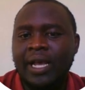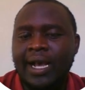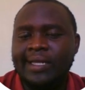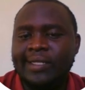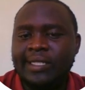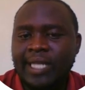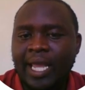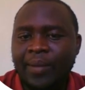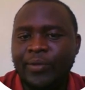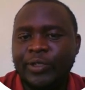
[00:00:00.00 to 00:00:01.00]
at this
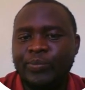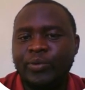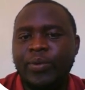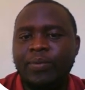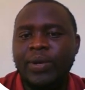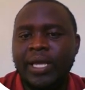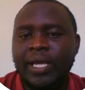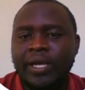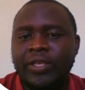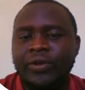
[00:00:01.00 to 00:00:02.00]
time, most
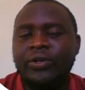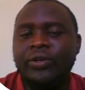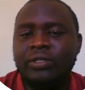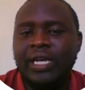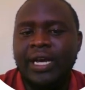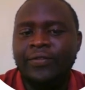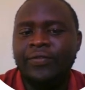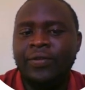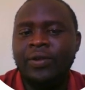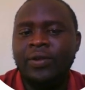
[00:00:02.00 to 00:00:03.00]
probably you don't
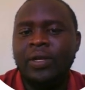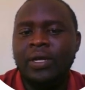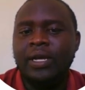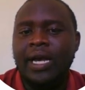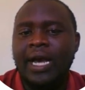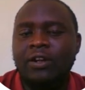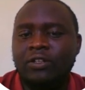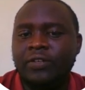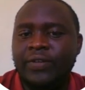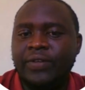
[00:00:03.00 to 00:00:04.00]
have a
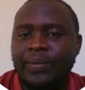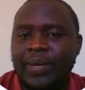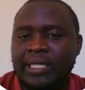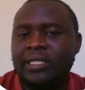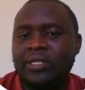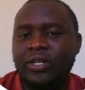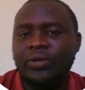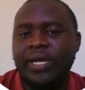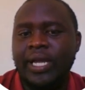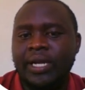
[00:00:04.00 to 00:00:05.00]
lot of demands on
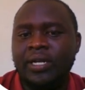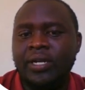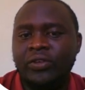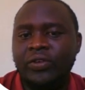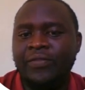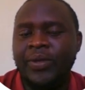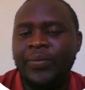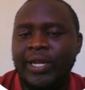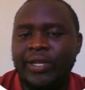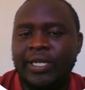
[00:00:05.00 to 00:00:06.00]
your hand. You have
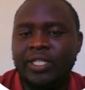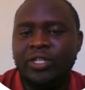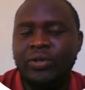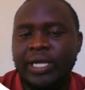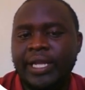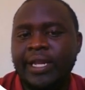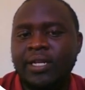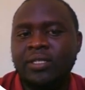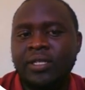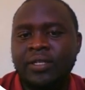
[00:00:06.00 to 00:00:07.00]
maybe educated your
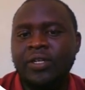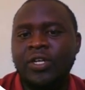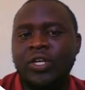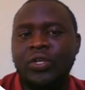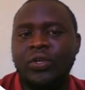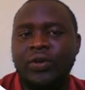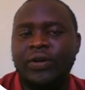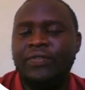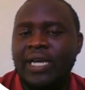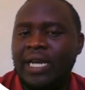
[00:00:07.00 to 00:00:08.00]
kids, you
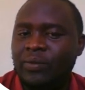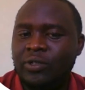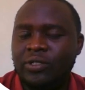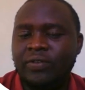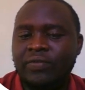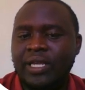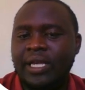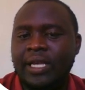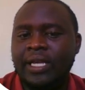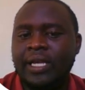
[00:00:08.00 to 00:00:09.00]
have done most of
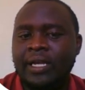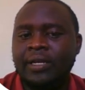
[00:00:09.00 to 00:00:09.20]
the